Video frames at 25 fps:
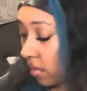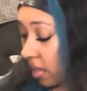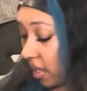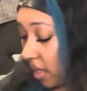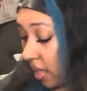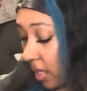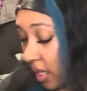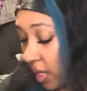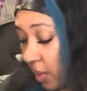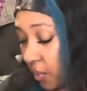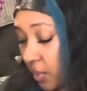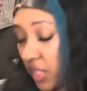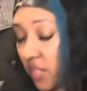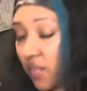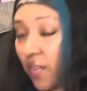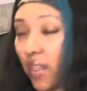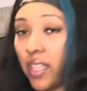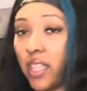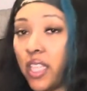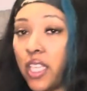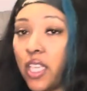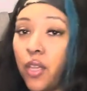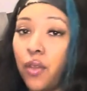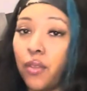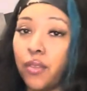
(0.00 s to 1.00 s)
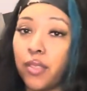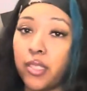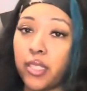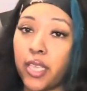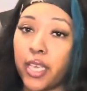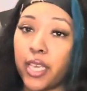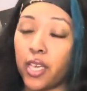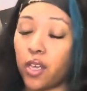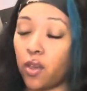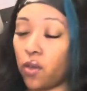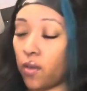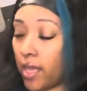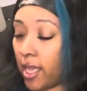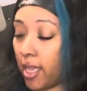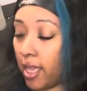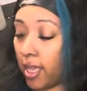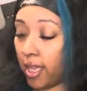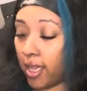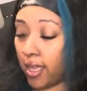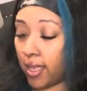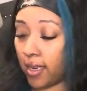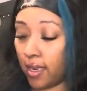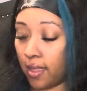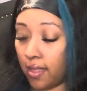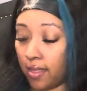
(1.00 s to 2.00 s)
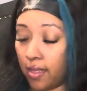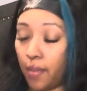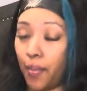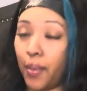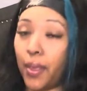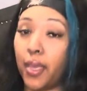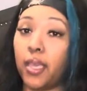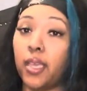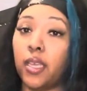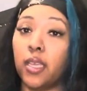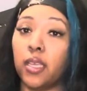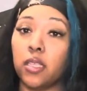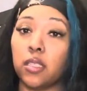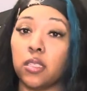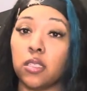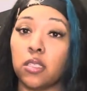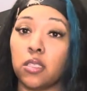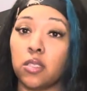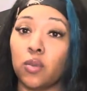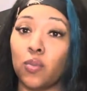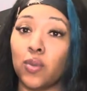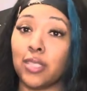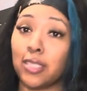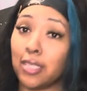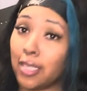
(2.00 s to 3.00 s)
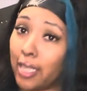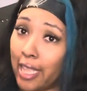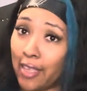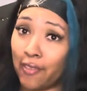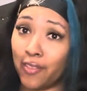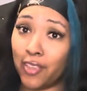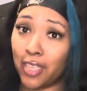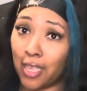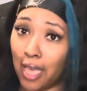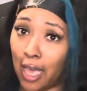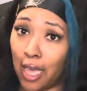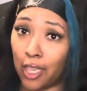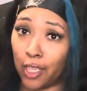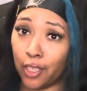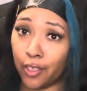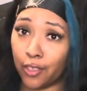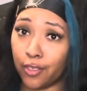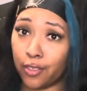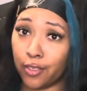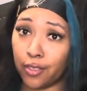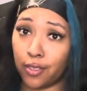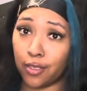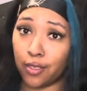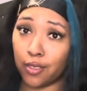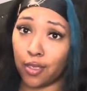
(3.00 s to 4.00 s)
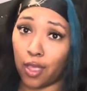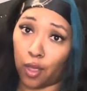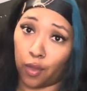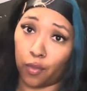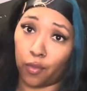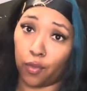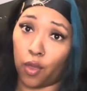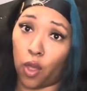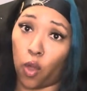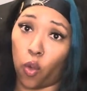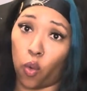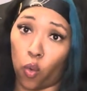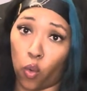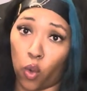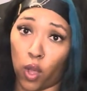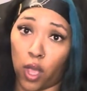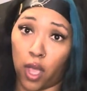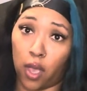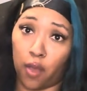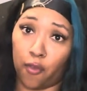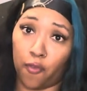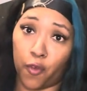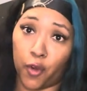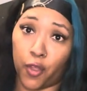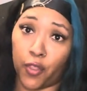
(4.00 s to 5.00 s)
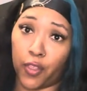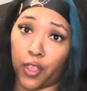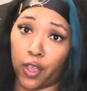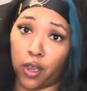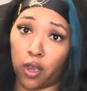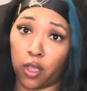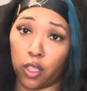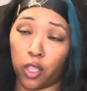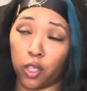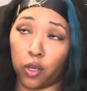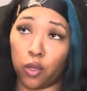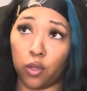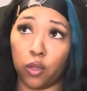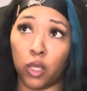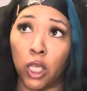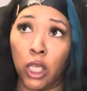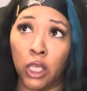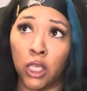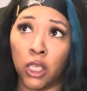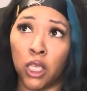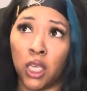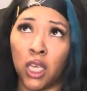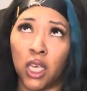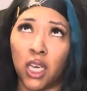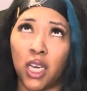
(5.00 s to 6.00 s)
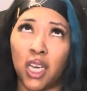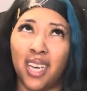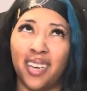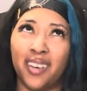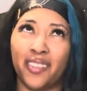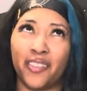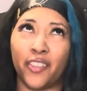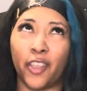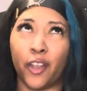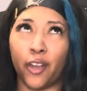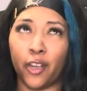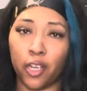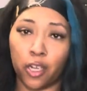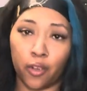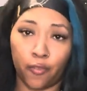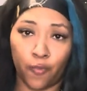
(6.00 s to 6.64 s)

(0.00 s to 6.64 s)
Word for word: And it was finally on sale. And the pants was $11 on, uh, uh, for their little uh, 30 to